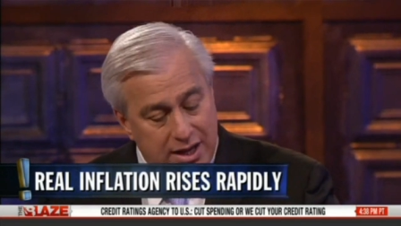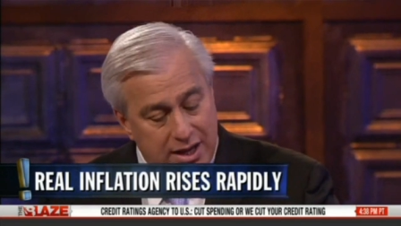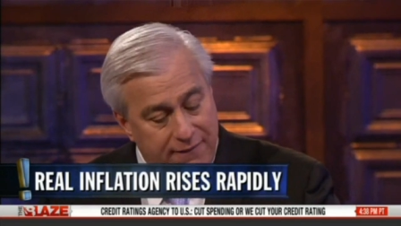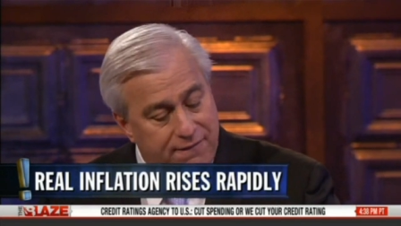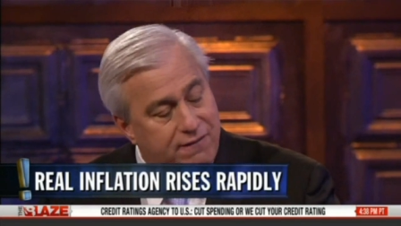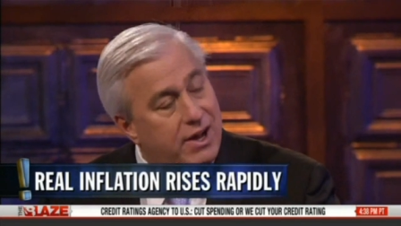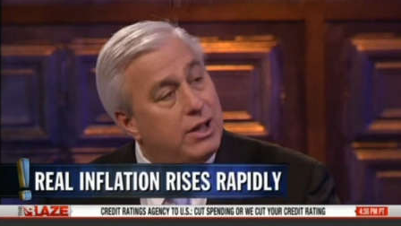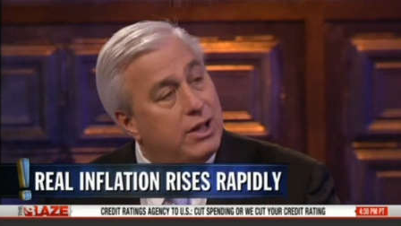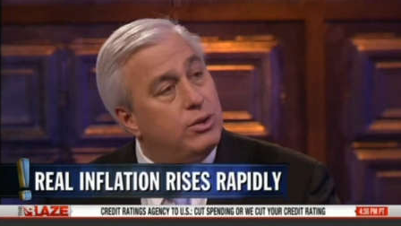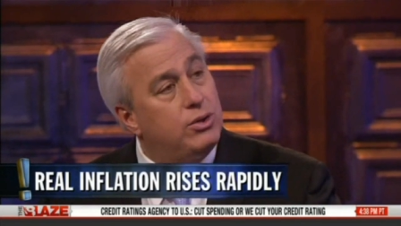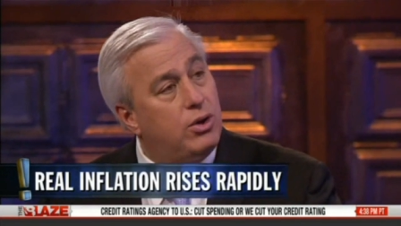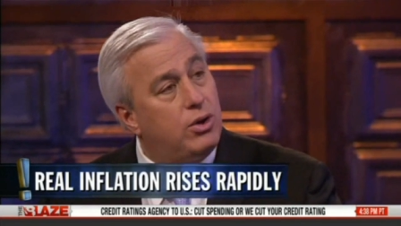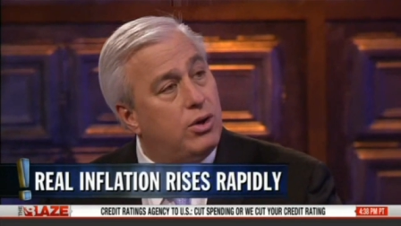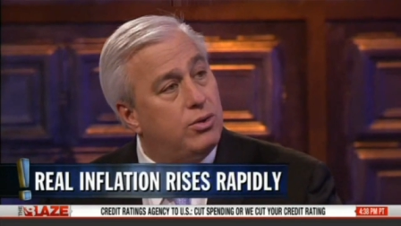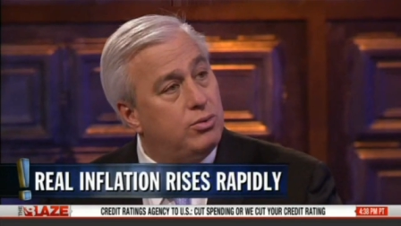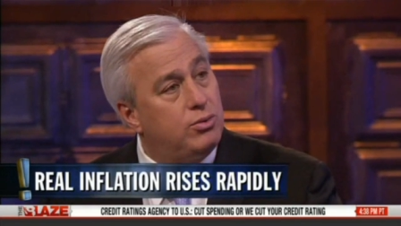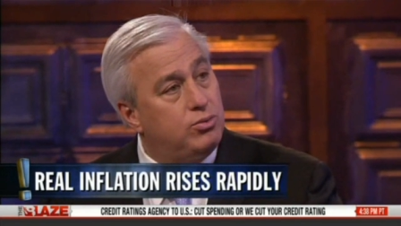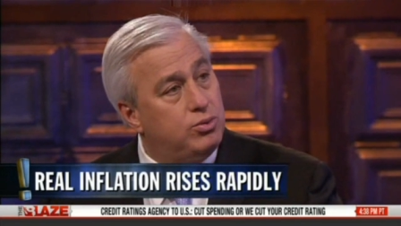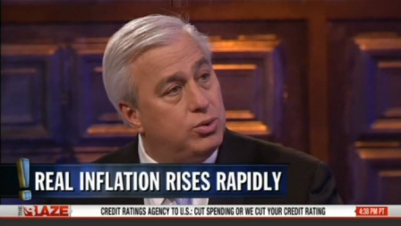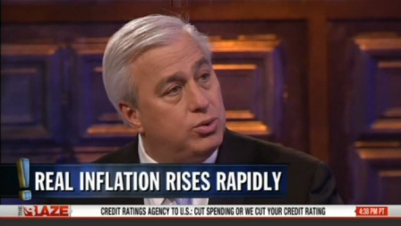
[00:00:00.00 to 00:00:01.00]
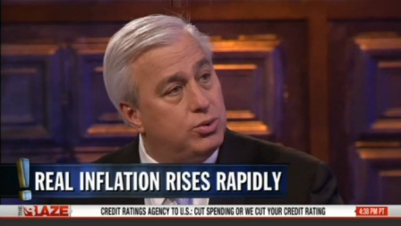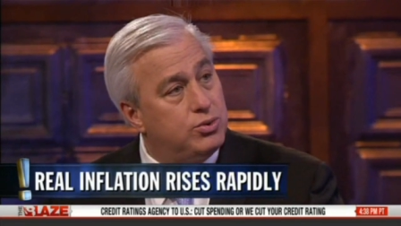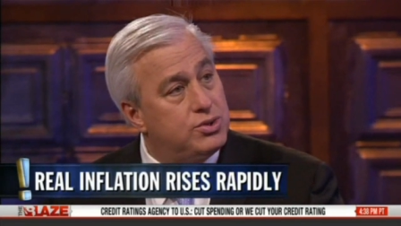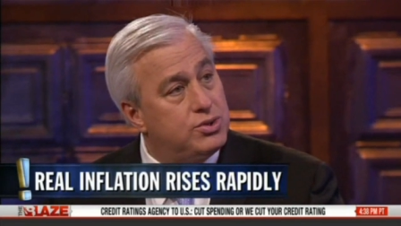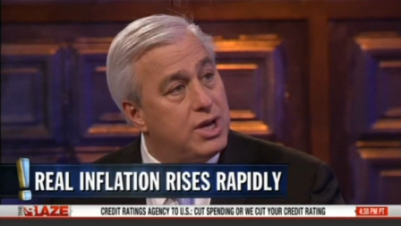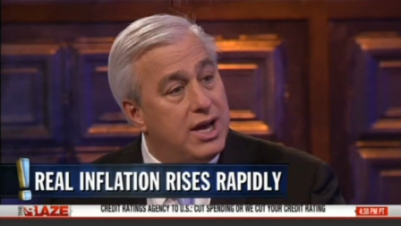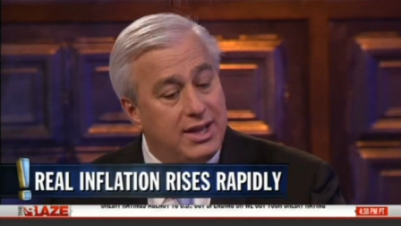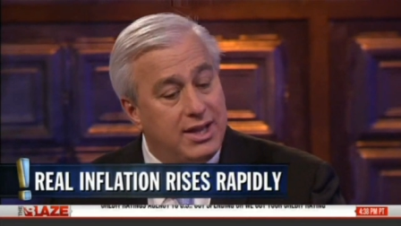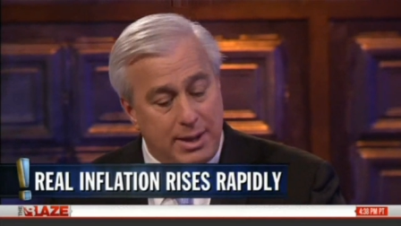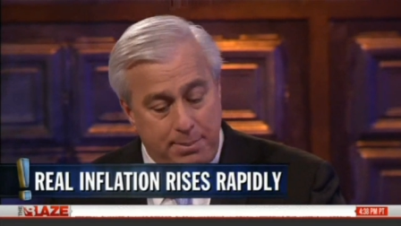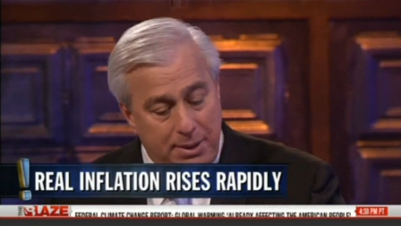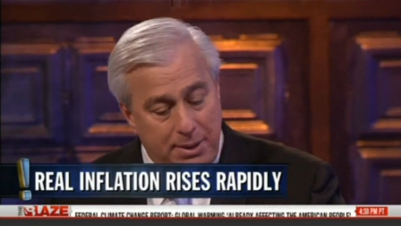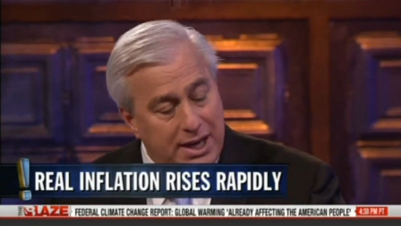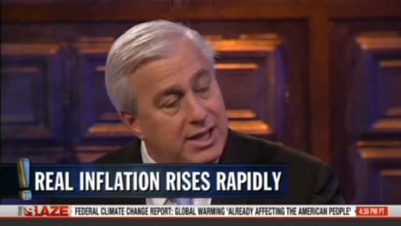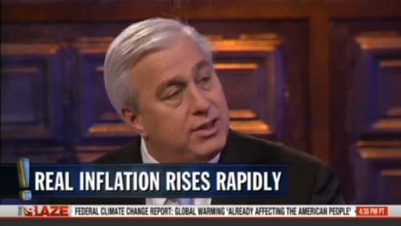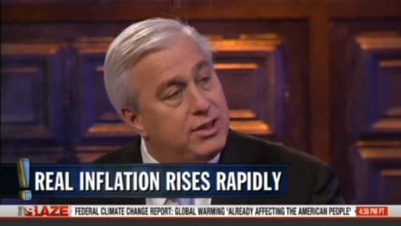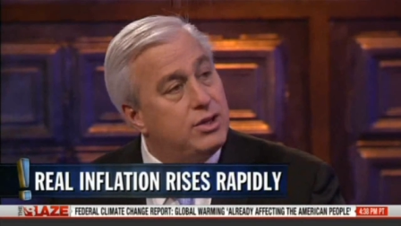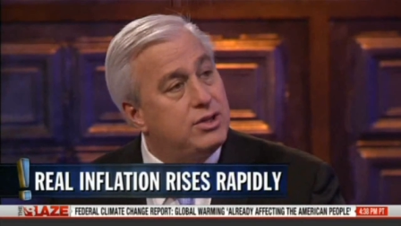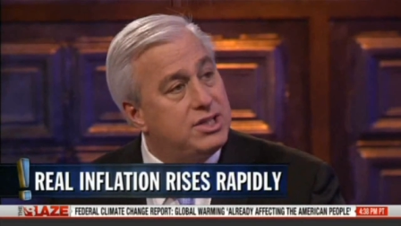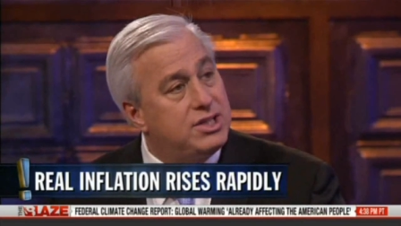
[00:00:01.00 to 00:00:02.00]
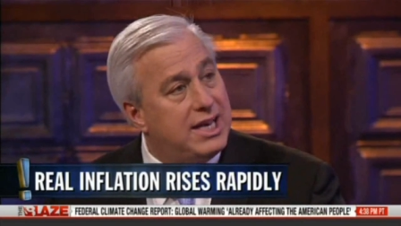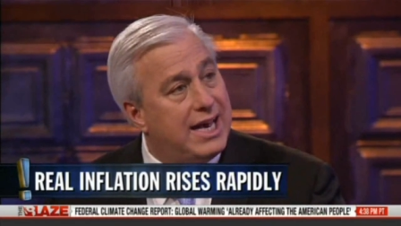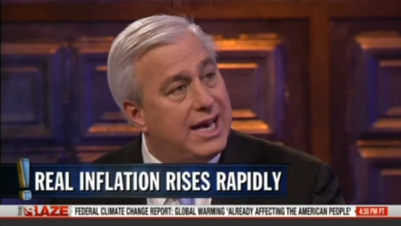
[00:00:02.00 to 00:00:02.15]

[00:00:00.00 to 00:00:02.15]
They followed all the rules. They paid their